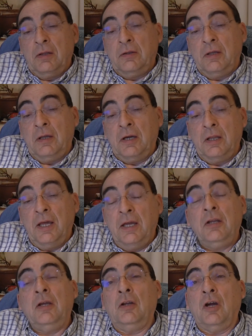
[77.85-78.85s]
the
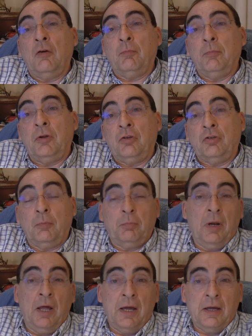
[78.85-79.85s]
Canadian government
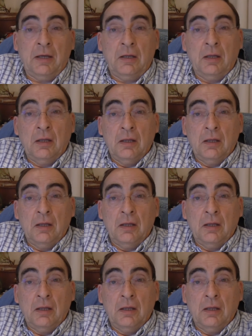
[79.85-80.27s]
supplied